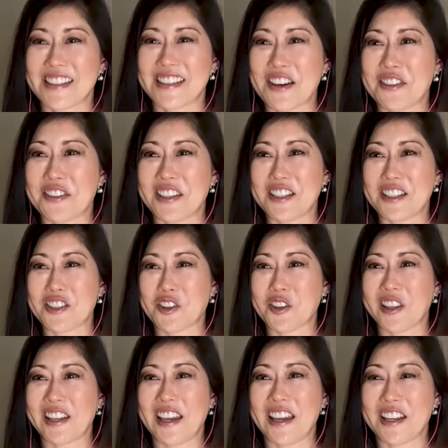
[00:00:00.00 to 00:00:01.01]
70s,
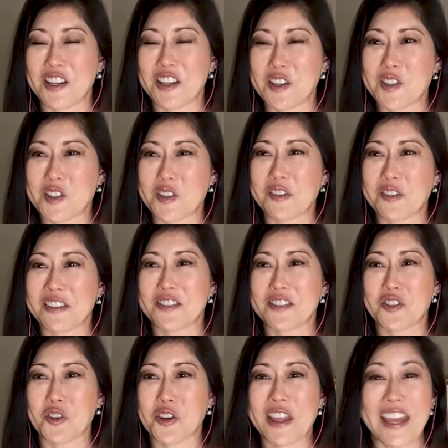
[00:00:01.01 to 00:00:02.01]
early 80s, it was
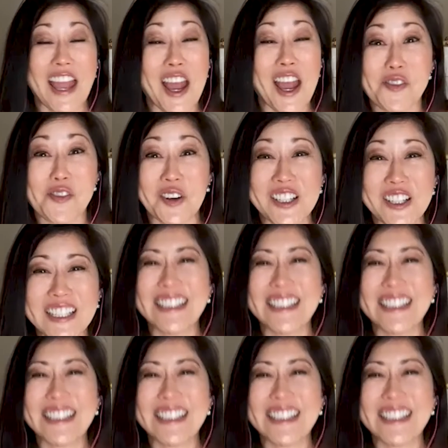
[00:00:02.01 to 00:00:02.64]
Dorothy Hamill.